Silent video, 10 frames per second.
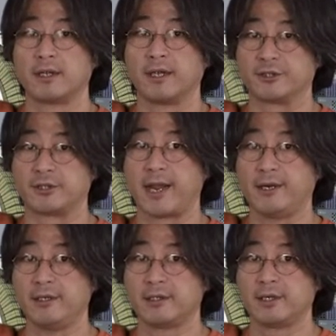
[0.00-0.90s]
is
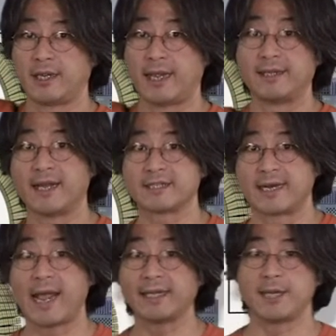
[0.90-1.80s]
there, and that's an
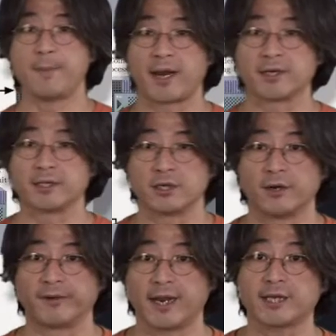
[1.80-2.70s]
antimatter
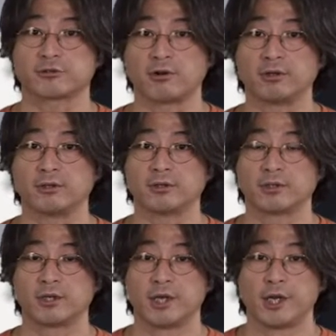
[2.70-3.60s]
of electron.
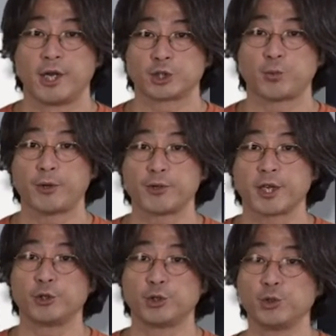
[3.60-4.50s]
So what you
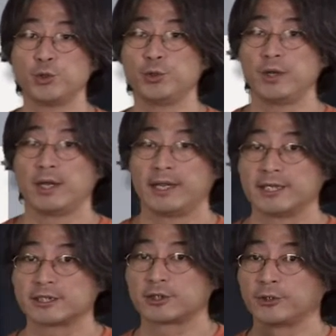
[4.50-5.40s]
can do
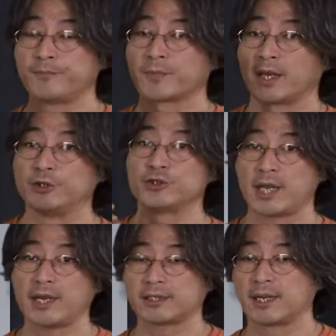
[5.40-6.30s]
is to
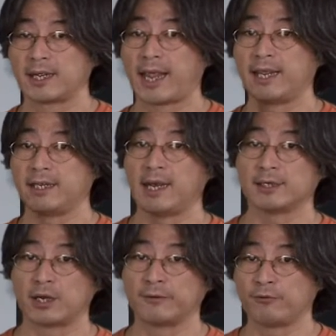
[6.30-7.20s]
inject
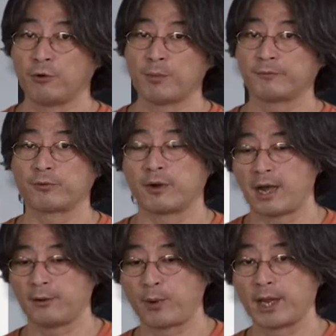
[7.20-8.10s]
a form of
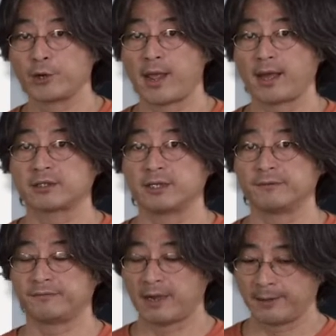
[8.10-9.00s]

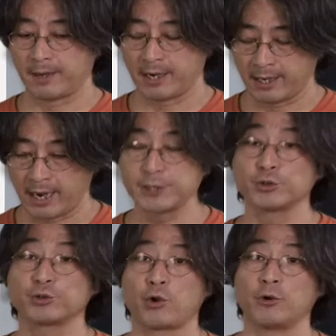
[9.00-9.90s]
radioactive
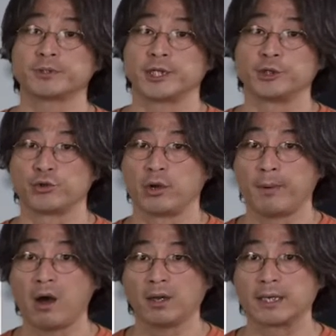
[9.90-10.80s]
isotopes into your
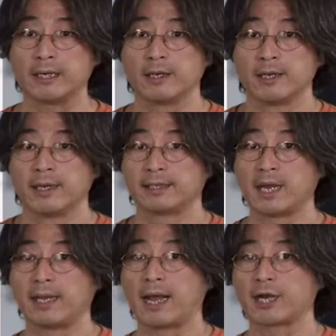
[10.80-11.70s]
body
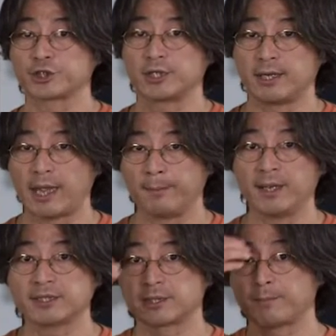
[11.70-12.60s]
that actually
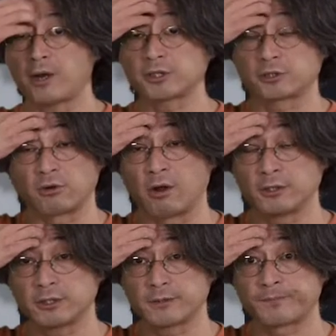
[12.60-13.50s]
emits
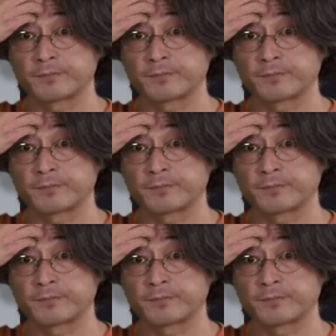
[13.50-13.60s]
positrons,